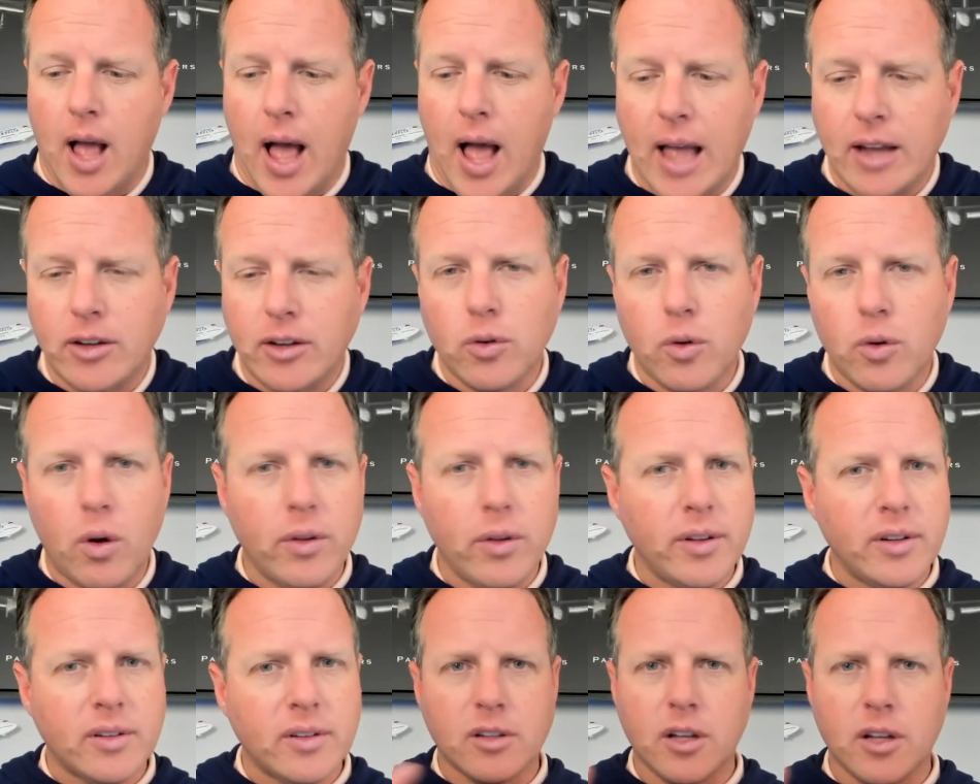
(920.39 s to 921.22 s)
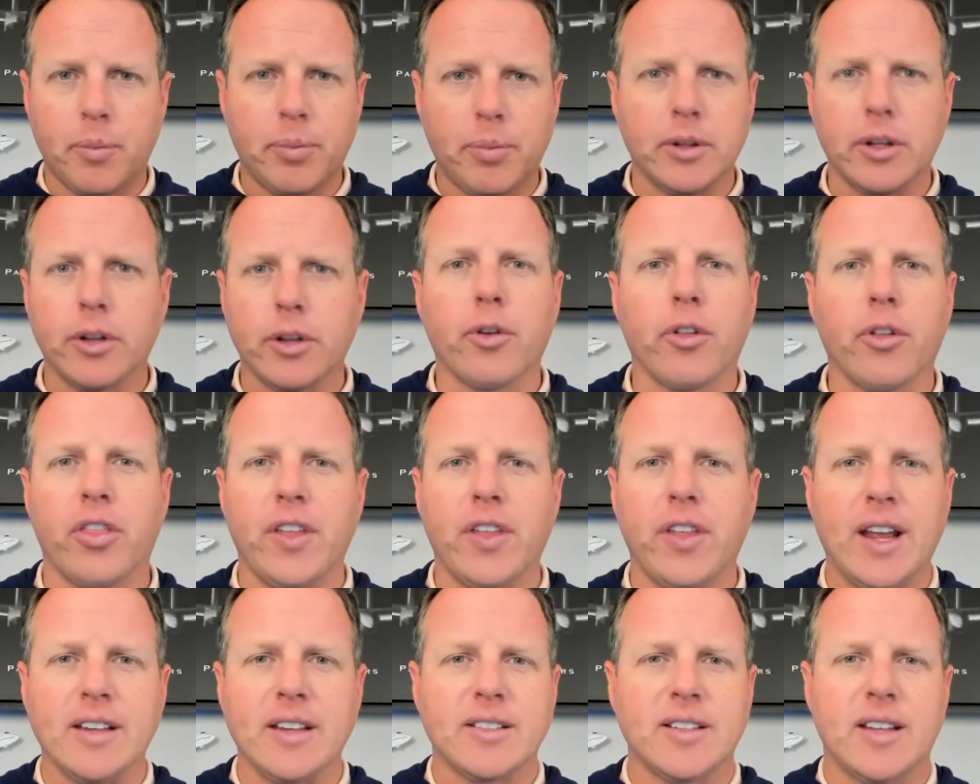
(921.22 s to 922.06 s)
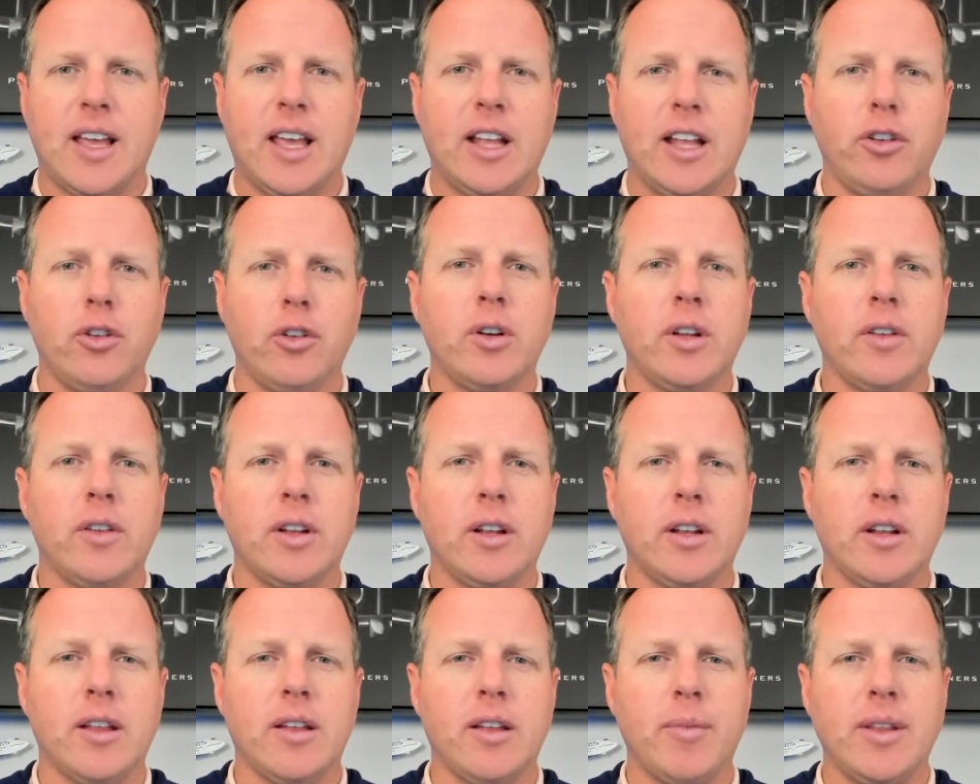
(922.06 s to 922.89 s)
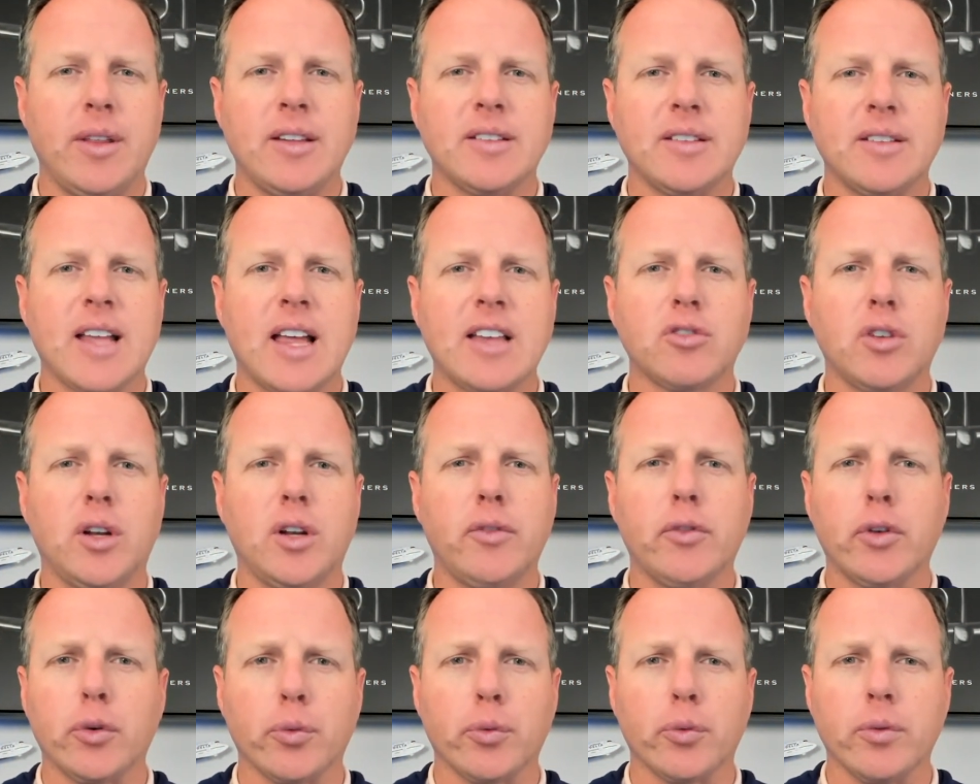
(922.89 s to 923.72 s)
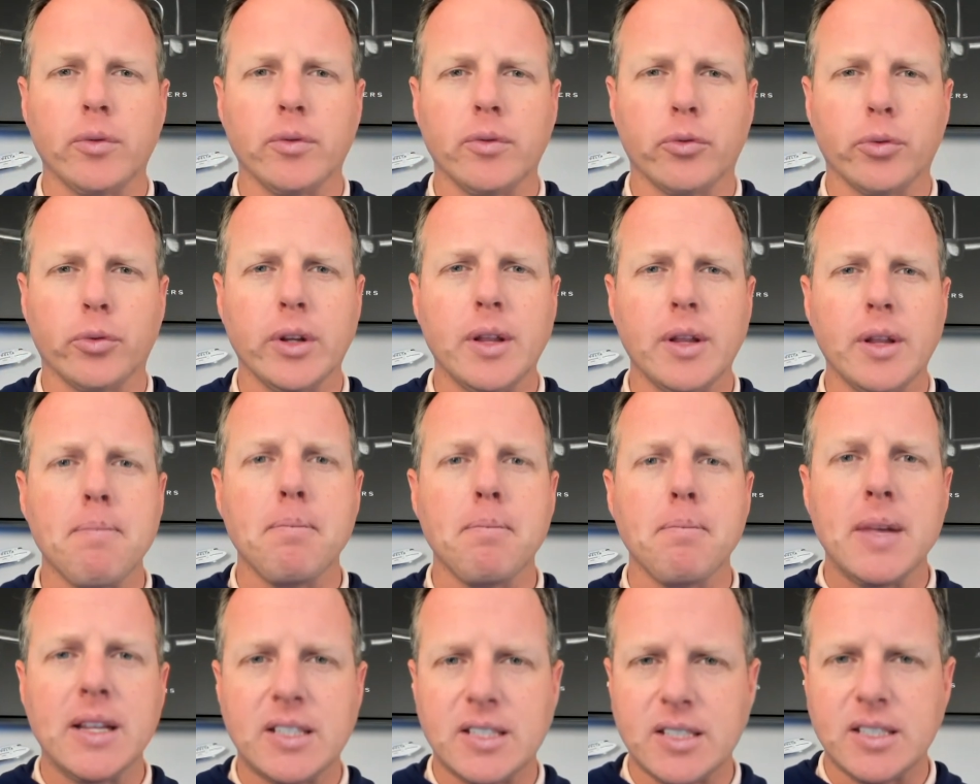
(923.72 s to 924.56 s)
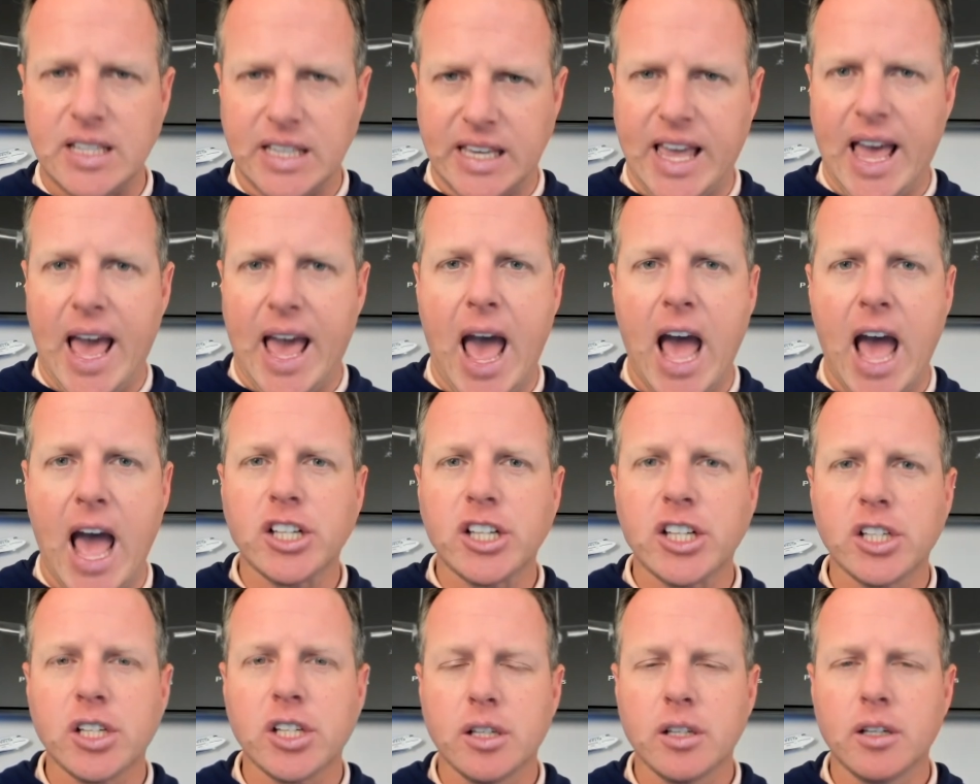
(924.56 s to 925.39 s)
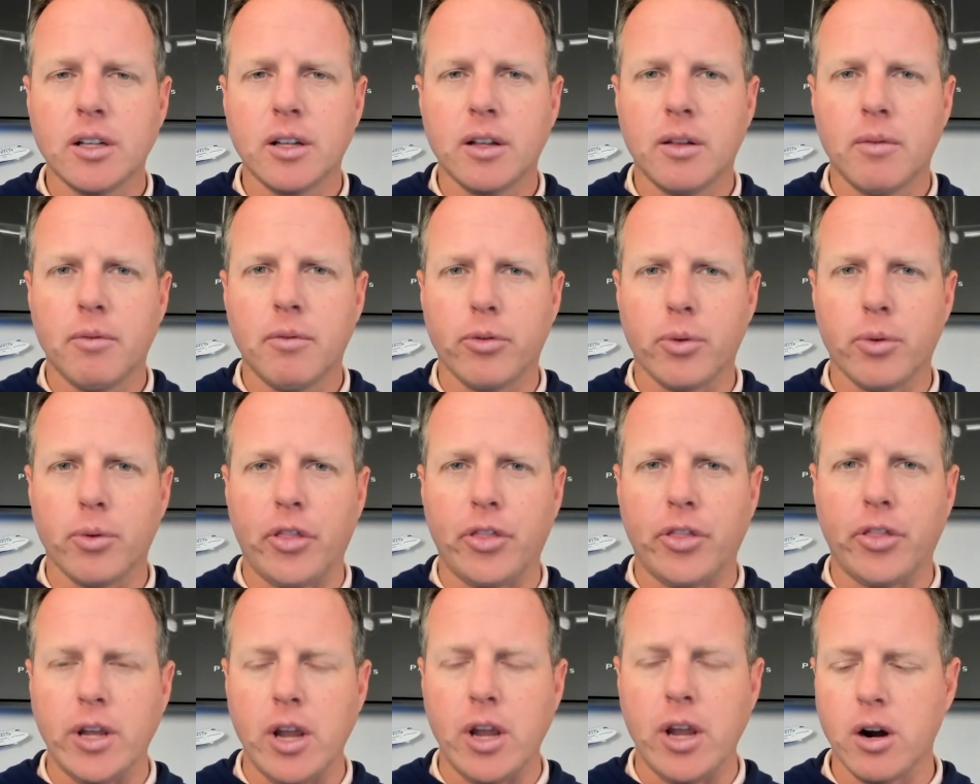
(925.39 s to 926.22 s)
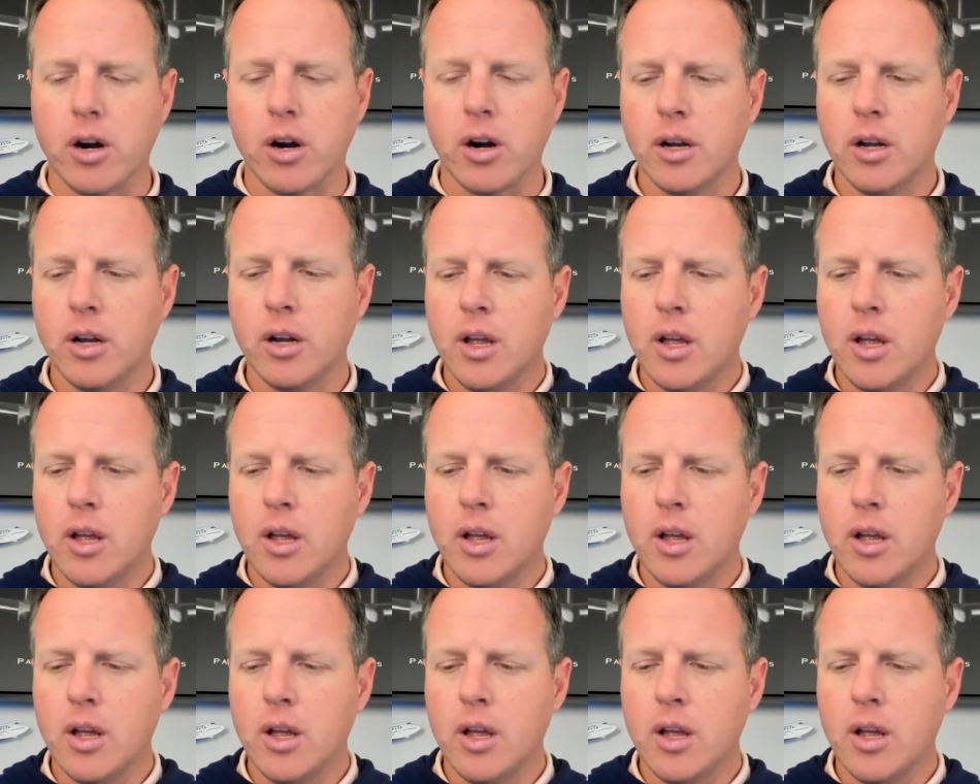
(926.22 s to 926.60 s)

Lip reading: I do all these couple little things, and these guys don't even really miss the cash throughout the year,